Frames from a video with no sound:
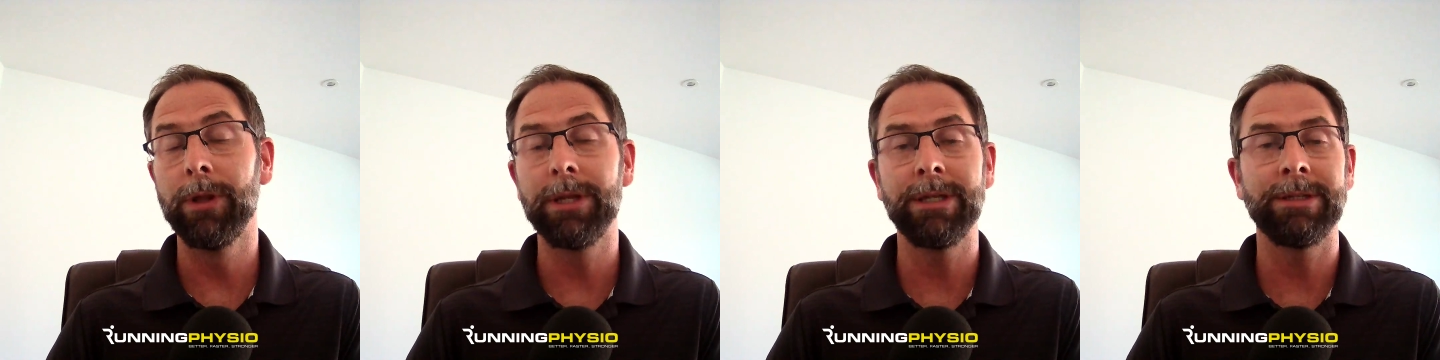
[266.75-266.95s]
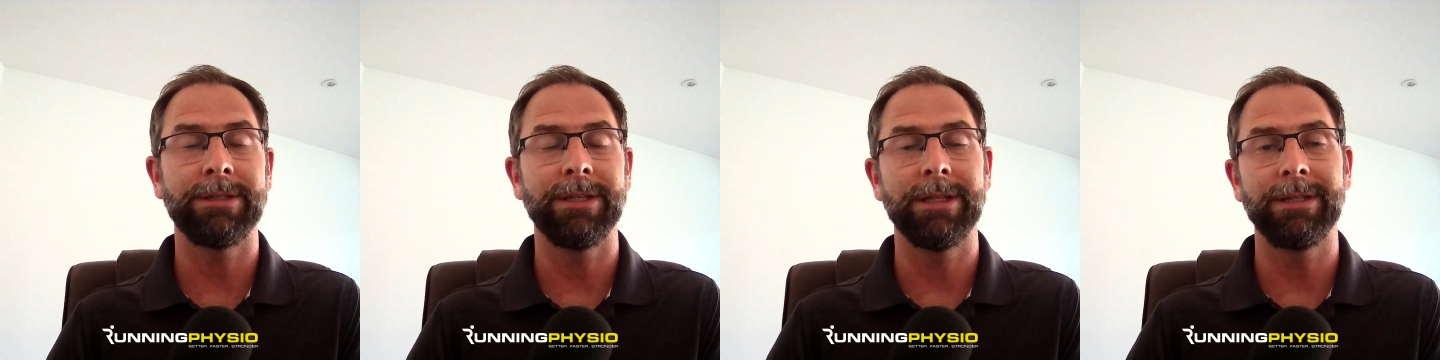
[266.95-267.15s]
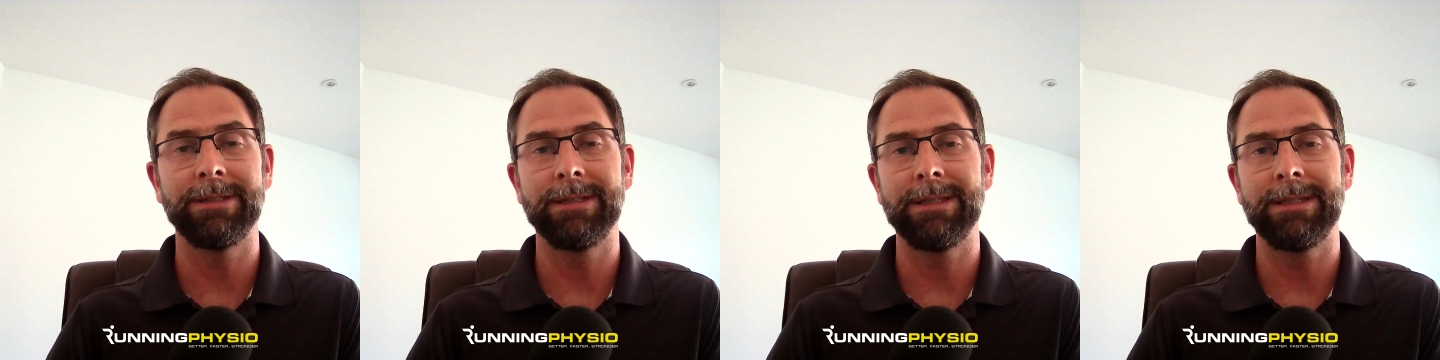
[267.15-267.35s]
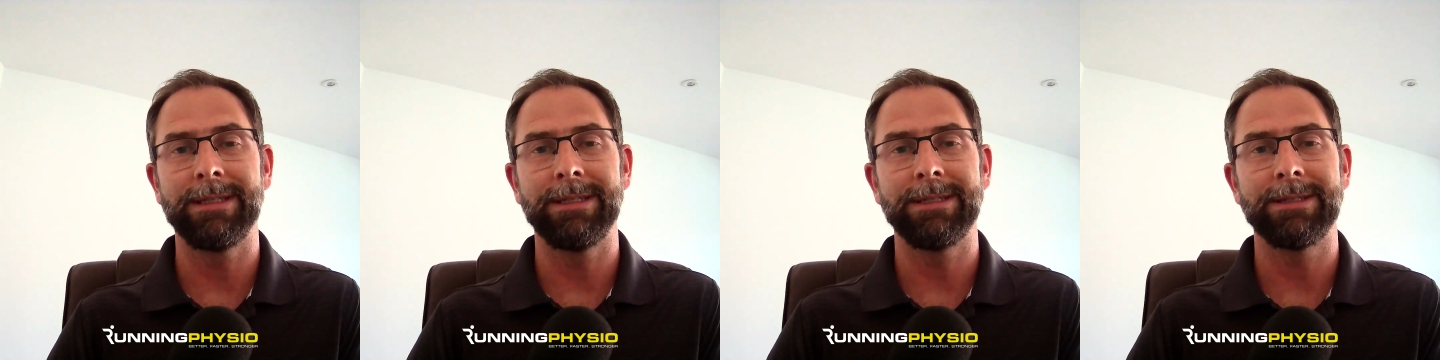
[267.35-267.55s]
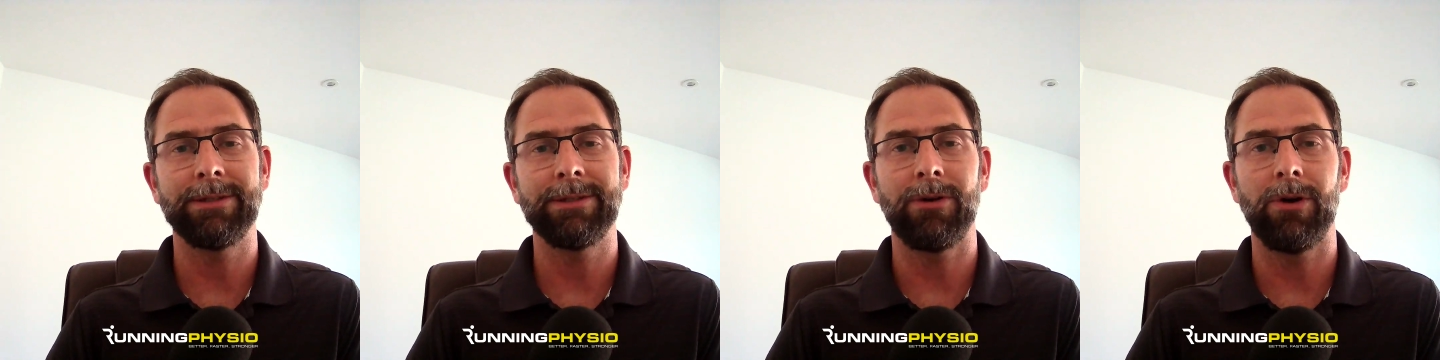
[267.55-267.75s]
these things at
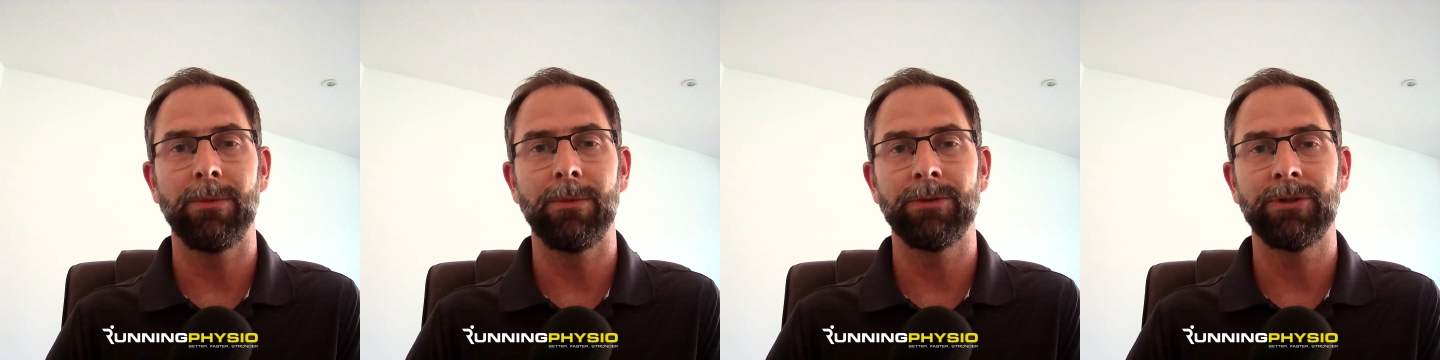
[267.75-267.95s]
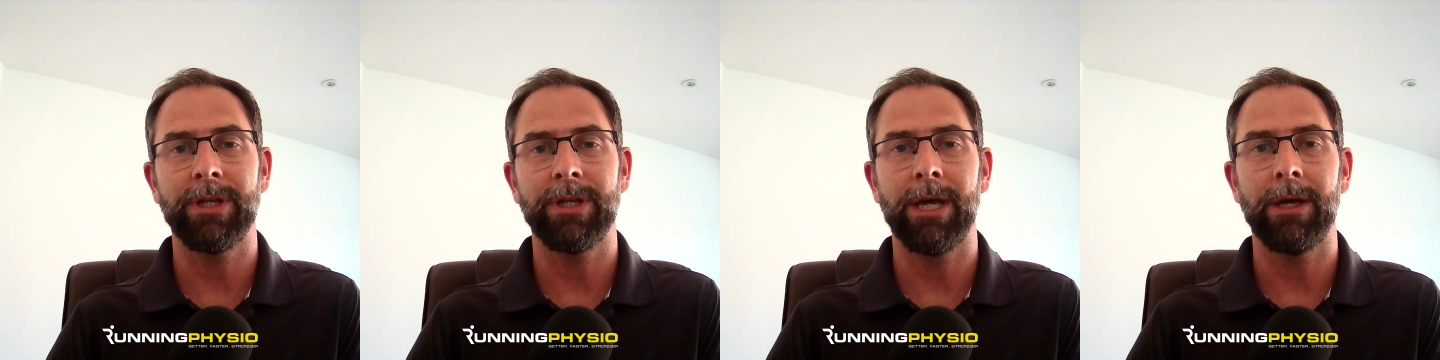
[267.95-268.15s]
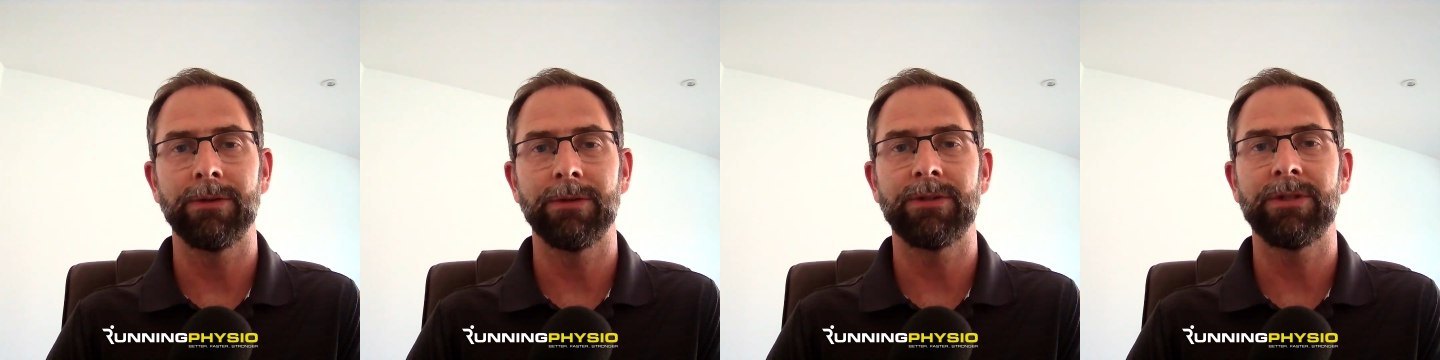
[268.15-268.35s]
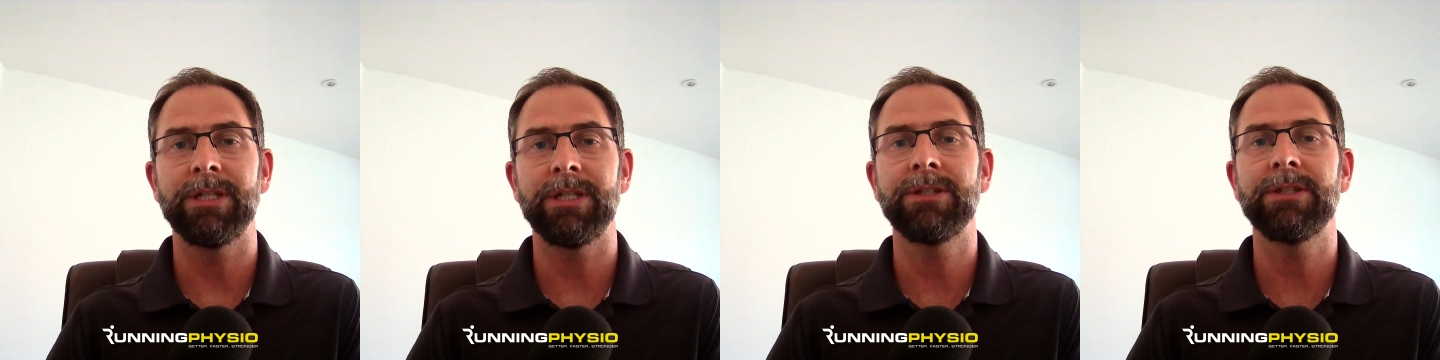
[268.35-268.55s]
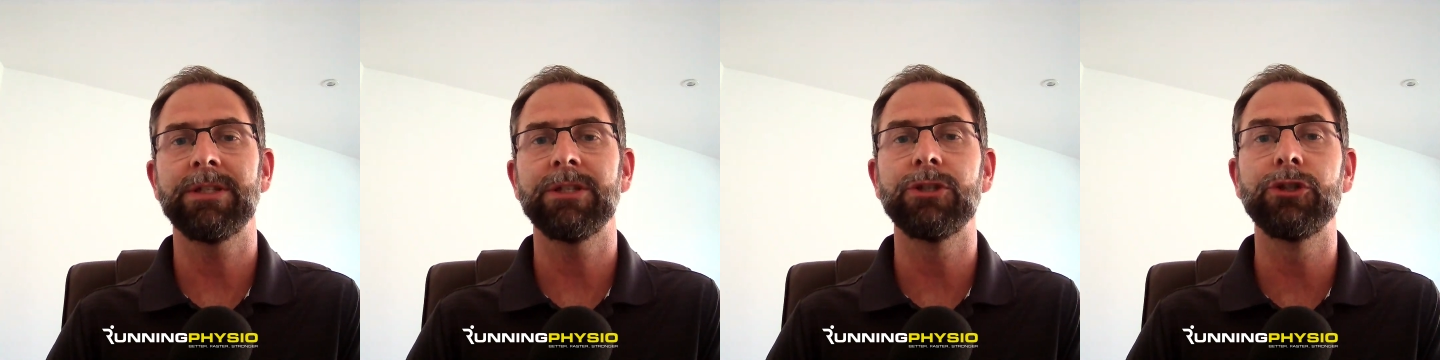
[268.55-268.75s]
these time scales.
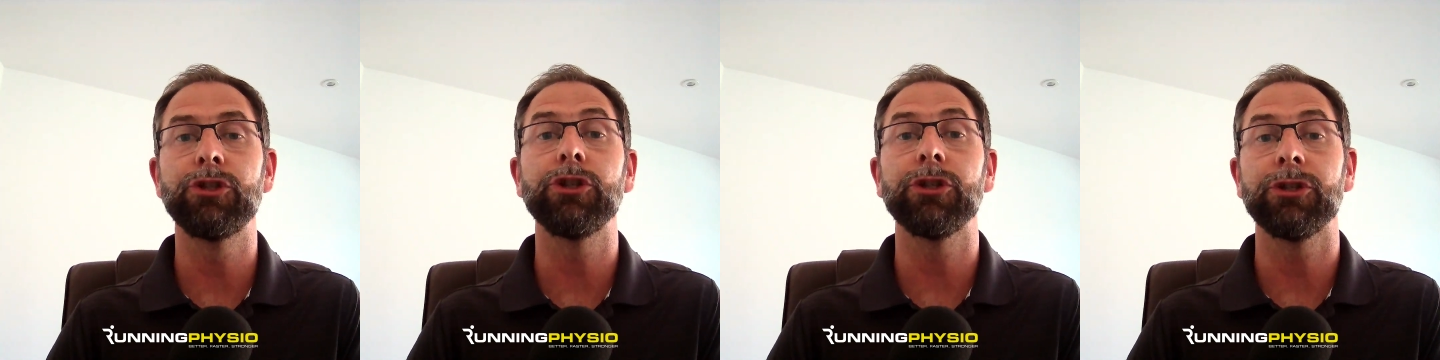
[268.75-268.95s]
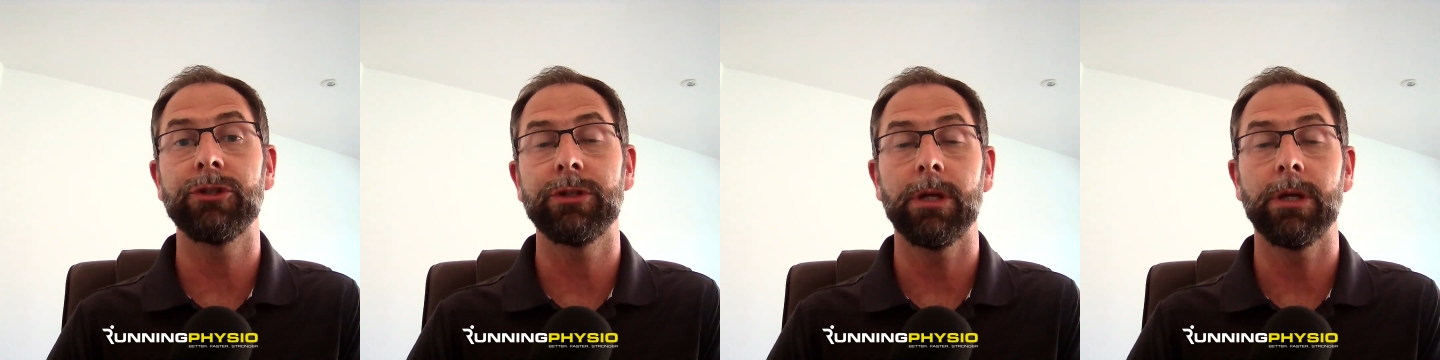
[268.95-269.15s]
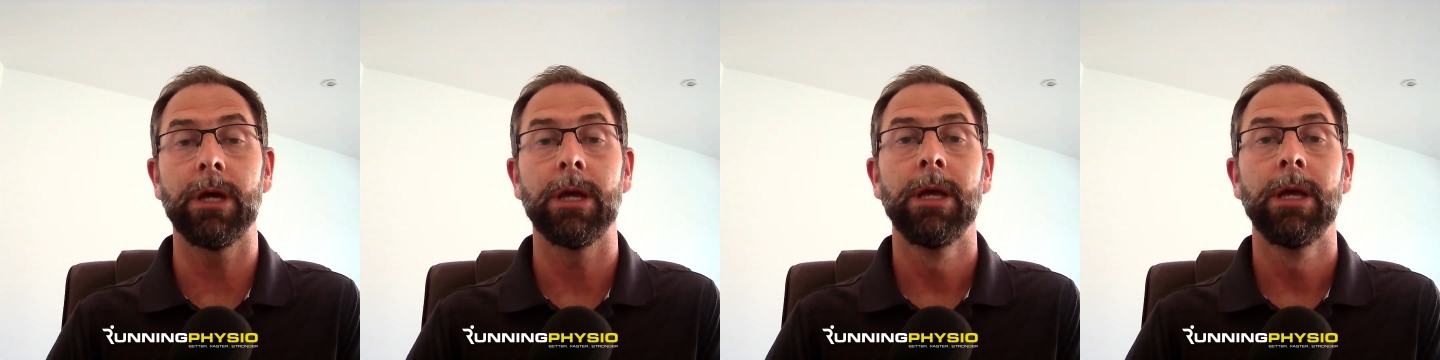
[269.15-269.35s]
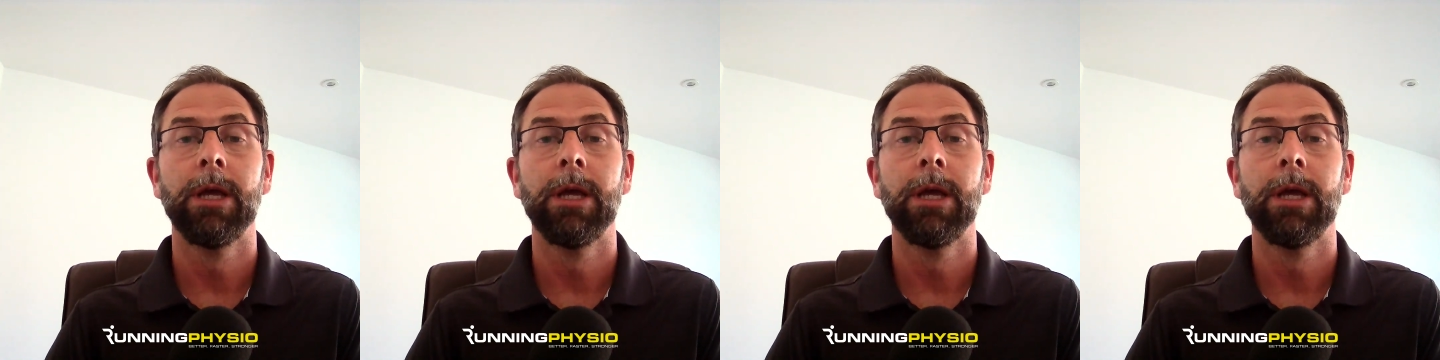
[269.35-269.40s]
This is just a